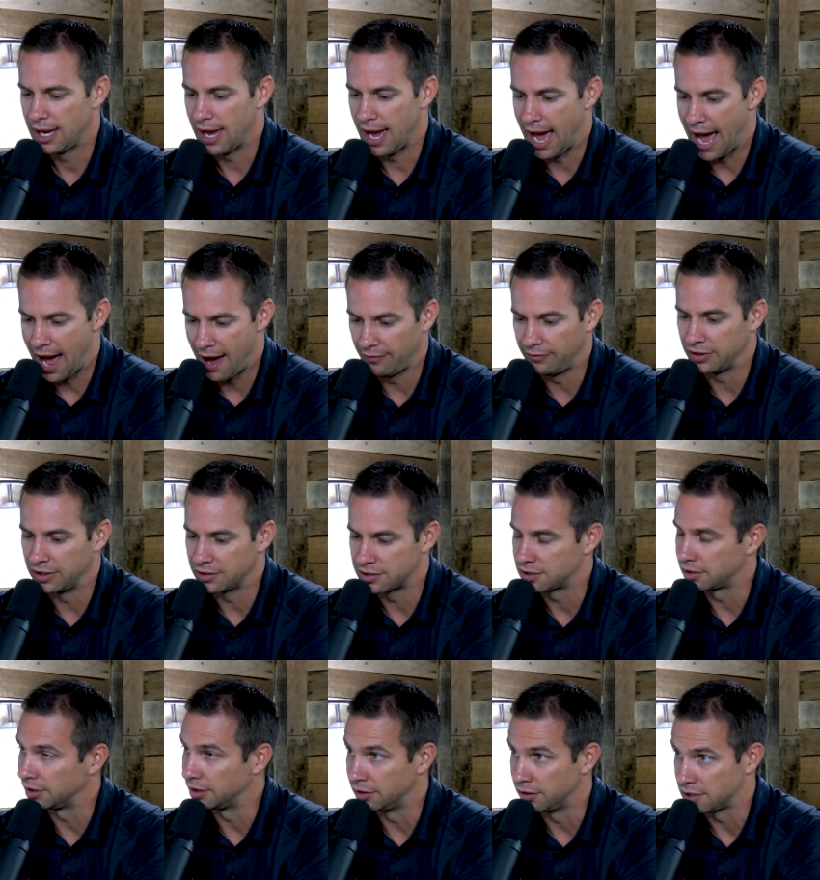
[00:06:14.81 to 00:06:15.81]

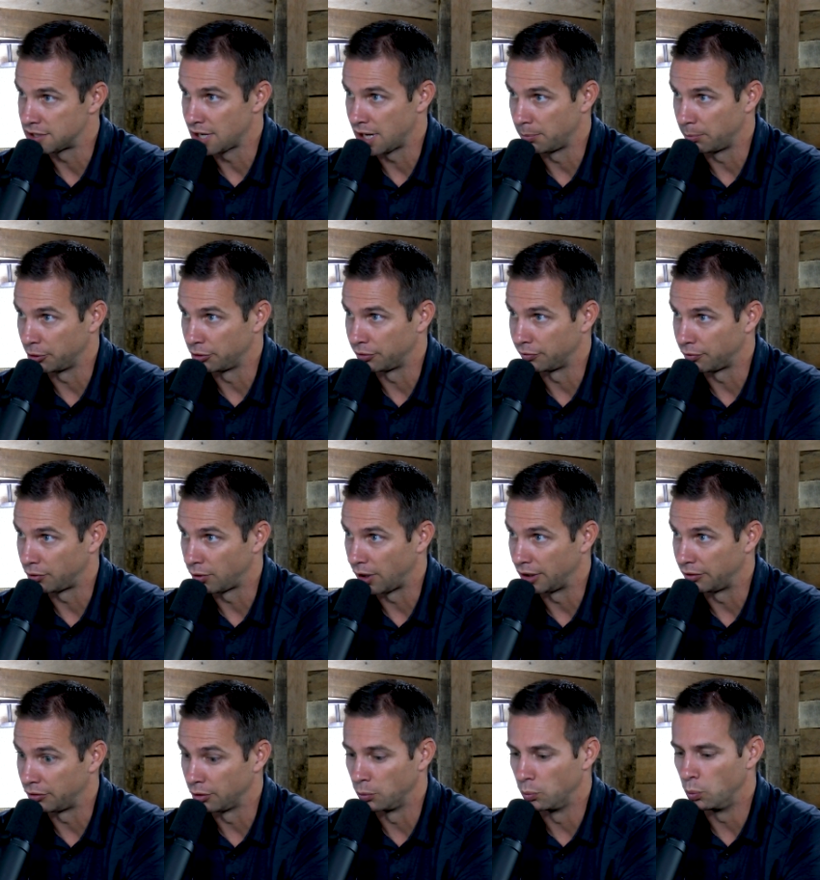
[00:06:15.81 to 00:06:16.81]
obviously disciples of
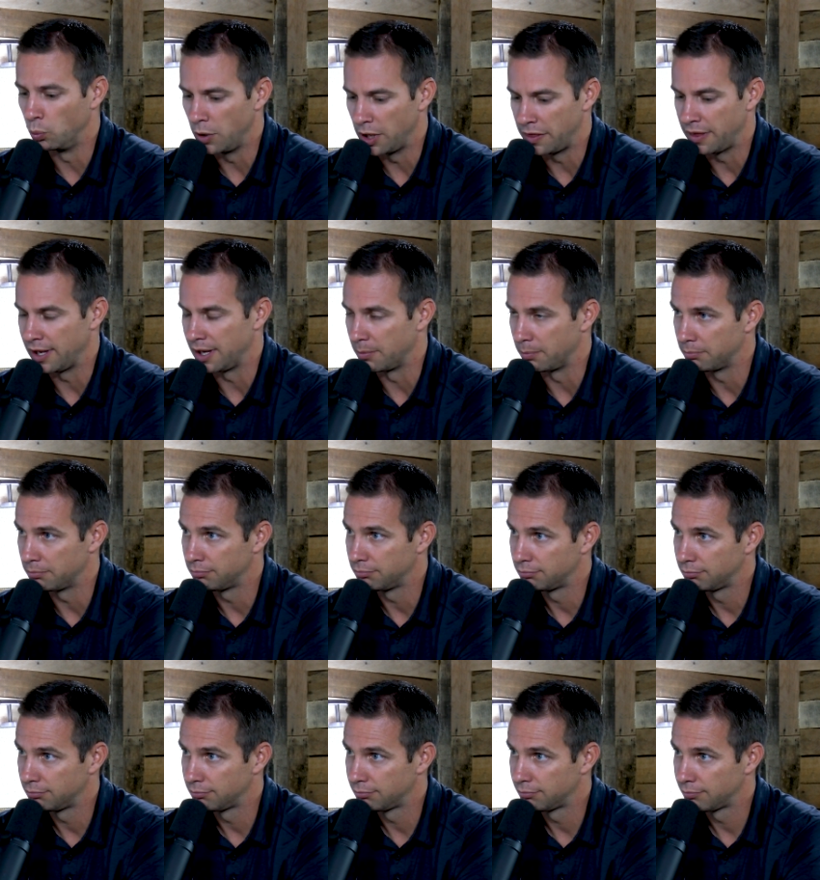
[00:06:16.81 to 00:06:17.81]
Christ. They're with yeah. him
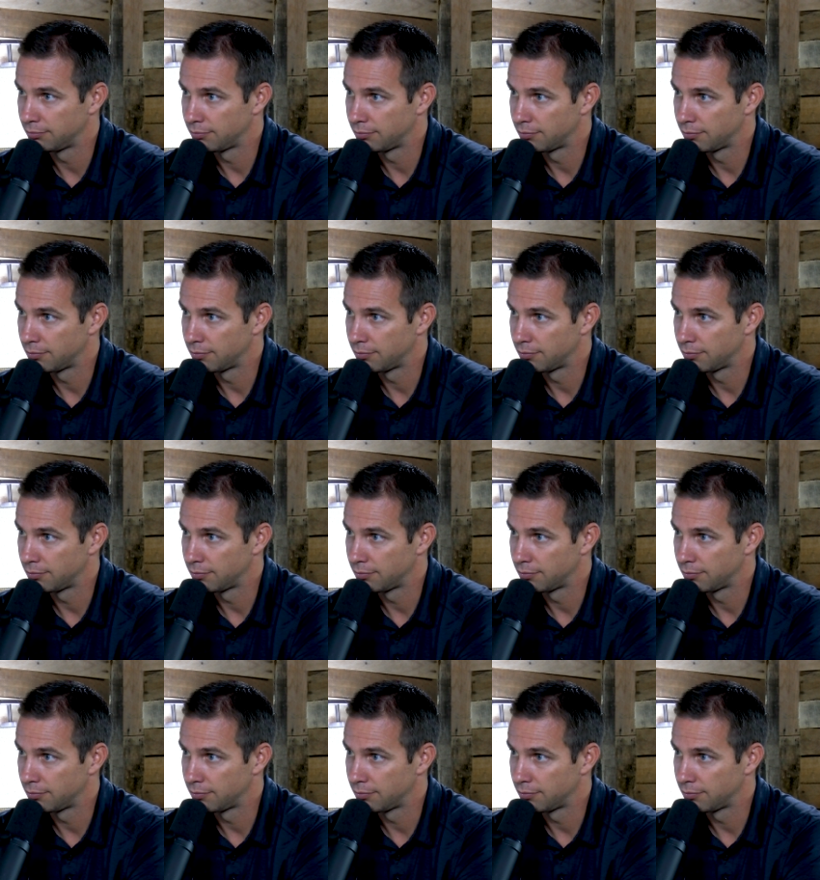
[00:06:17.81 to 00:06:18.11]
yeah. So